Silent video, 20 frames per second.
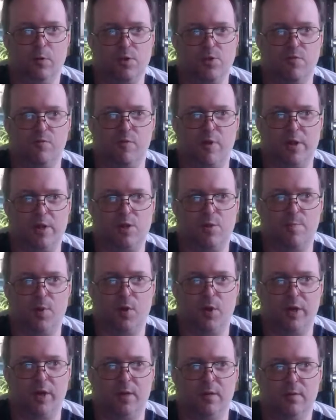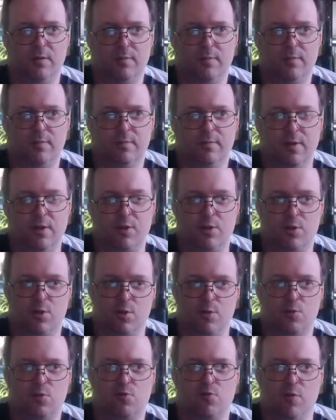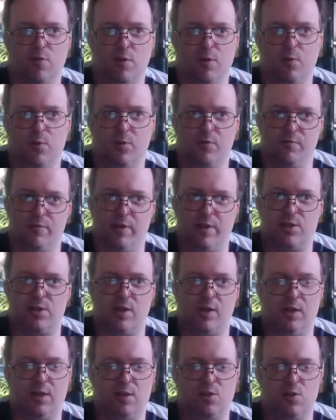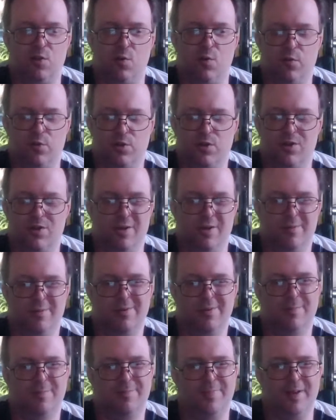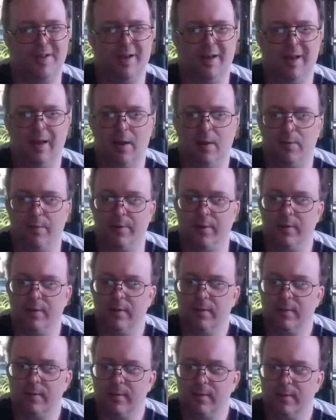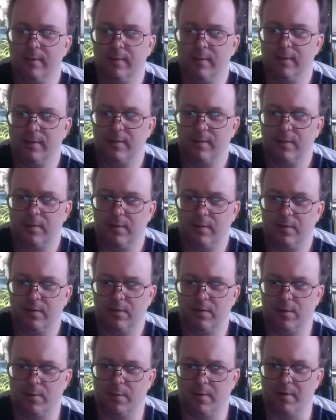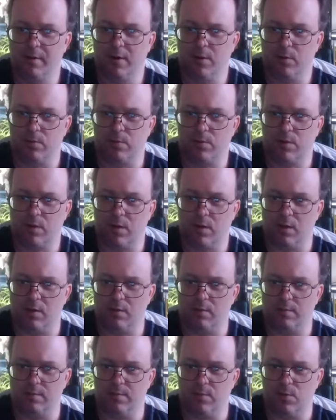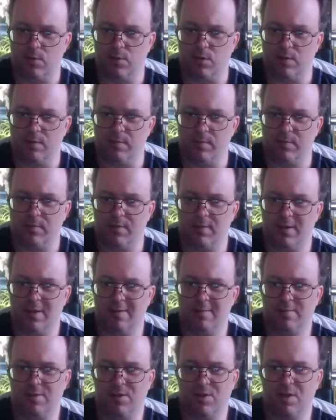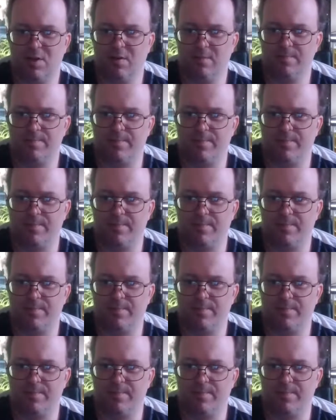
race bike, a 2-stroke with a racing exhaust, so it was a bit loud. So very old tech museum. Yeah,